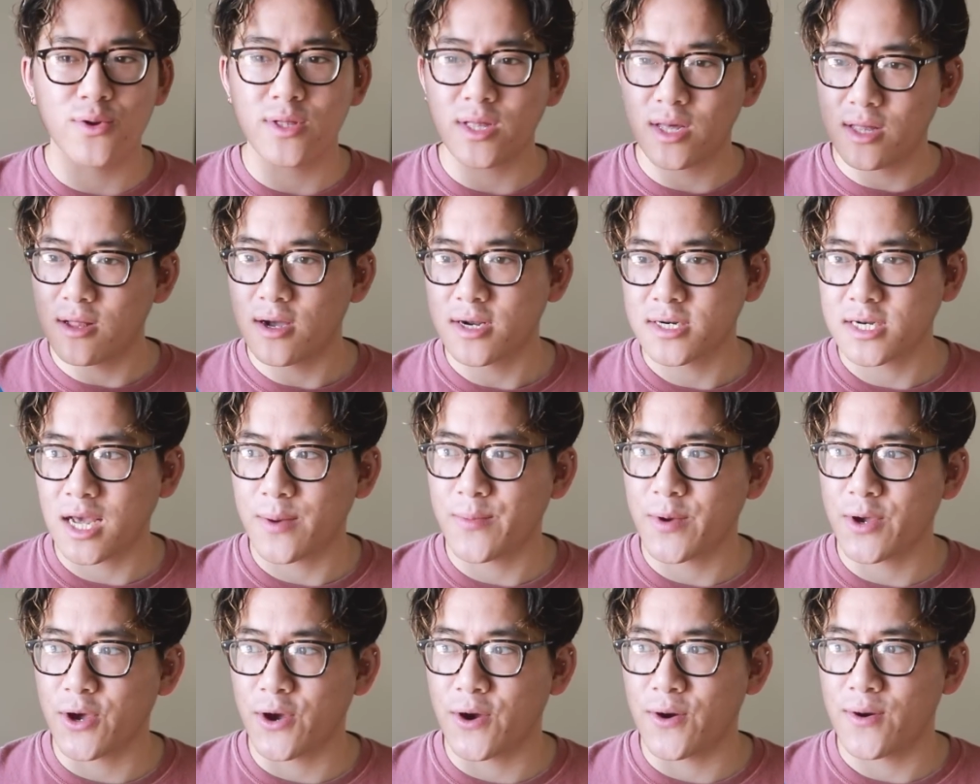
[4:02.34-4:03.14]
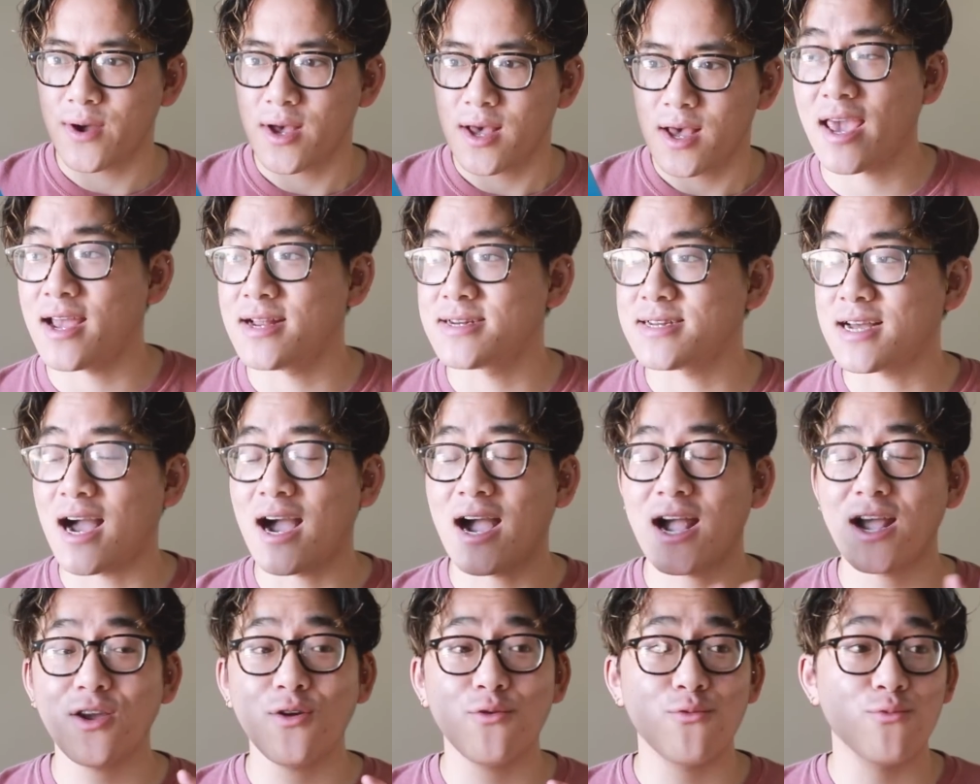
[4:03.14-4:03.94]
really long time ago and
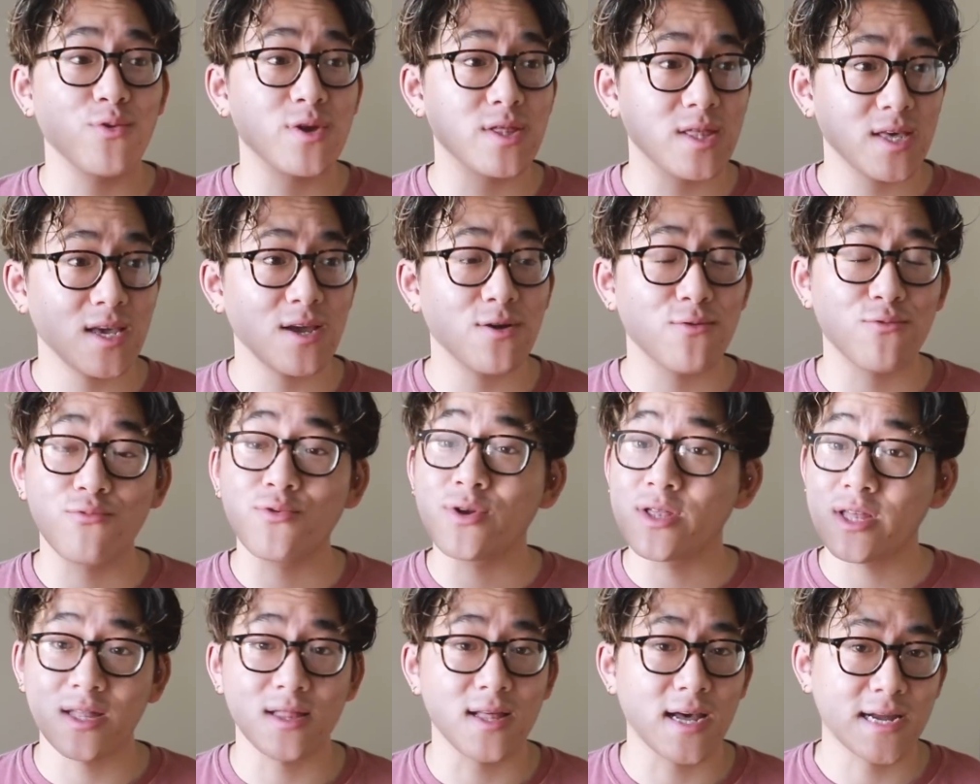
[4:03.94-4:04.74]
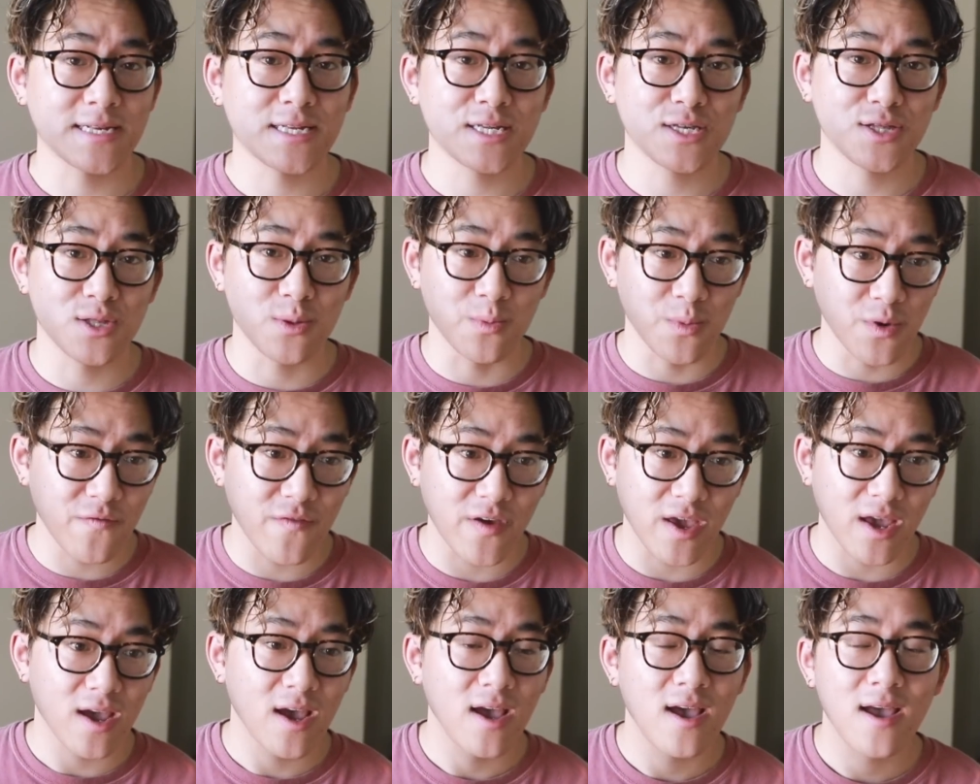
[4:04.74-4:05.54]
I really, really liked the
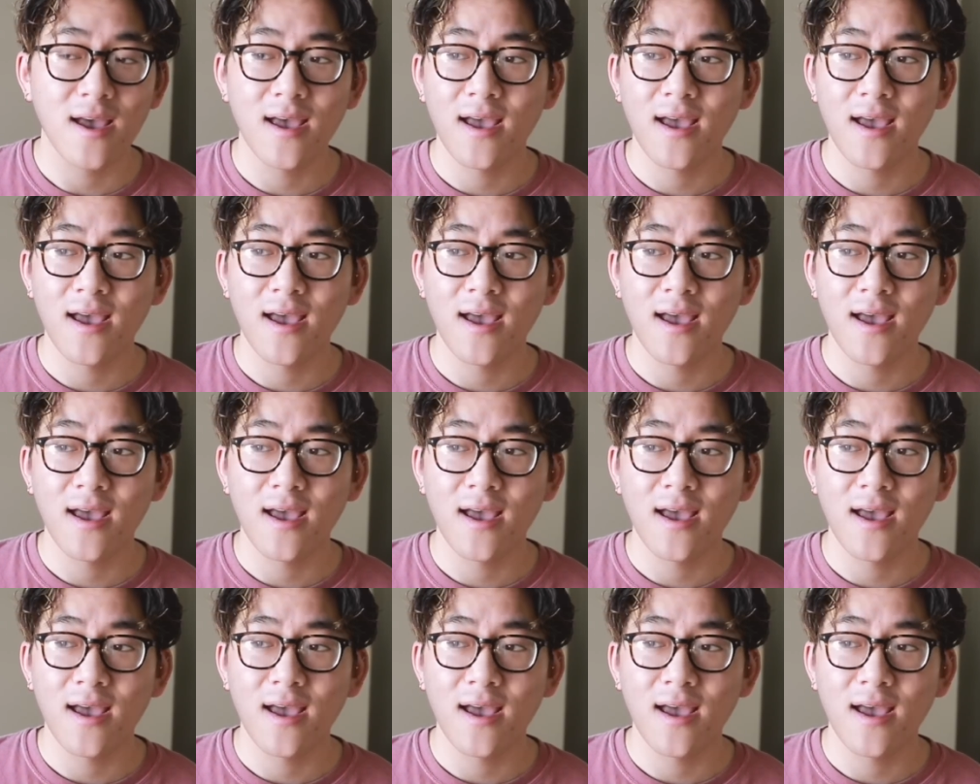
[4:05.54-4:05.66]
movie.